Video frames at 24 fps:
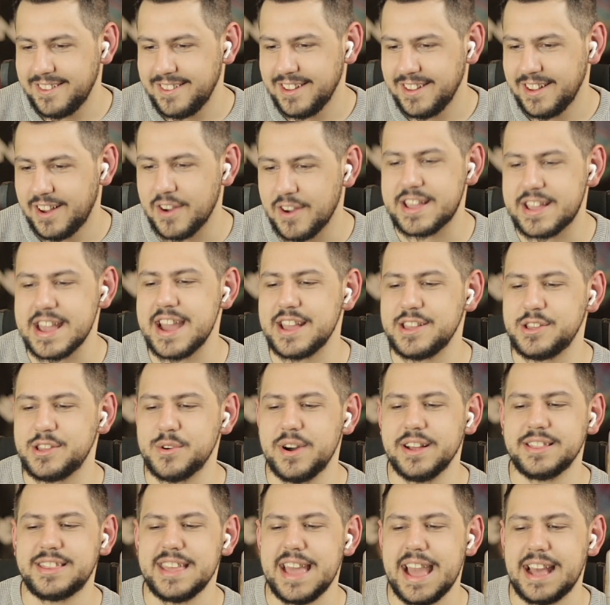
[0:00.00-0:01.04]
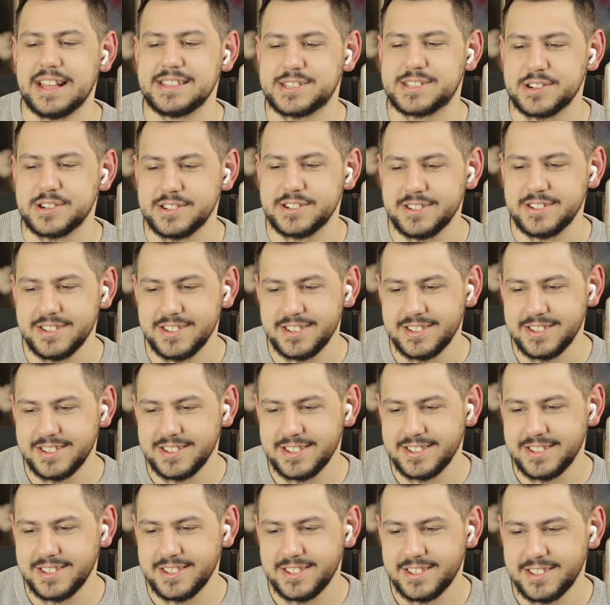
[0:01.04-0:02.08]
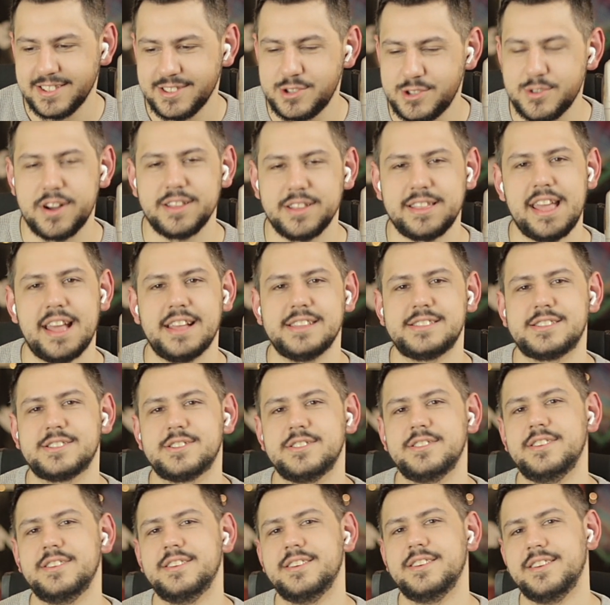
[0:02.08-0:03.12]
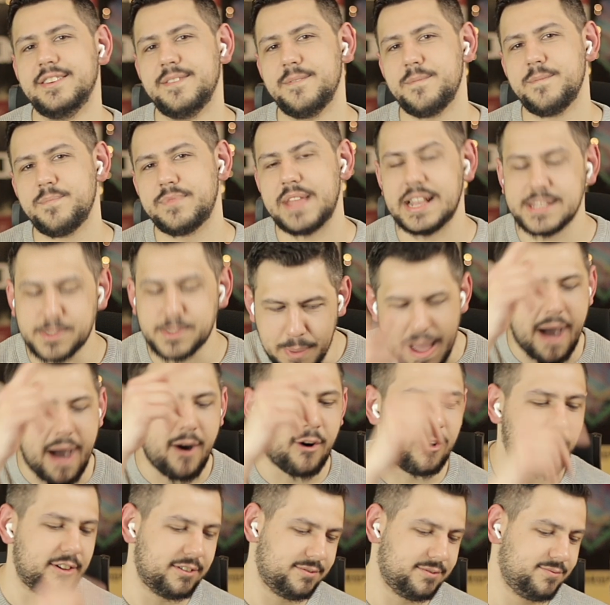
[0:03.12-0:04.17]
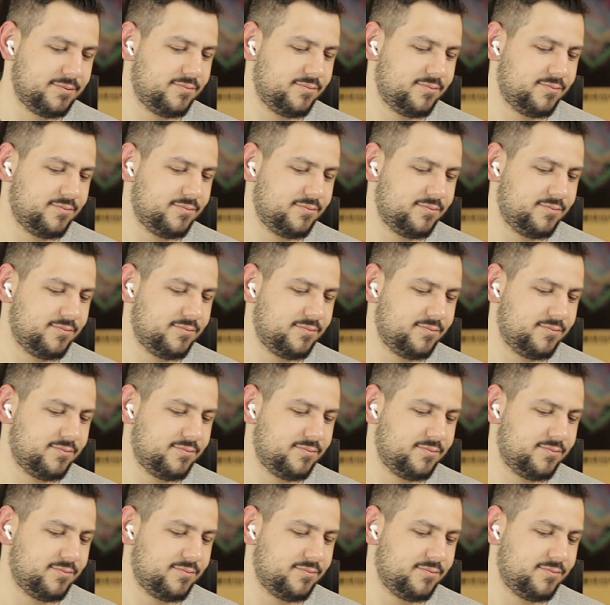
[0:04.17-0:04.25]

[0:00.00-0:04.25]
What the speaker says: Okay, you want the answer? You want the answer? That's Powell.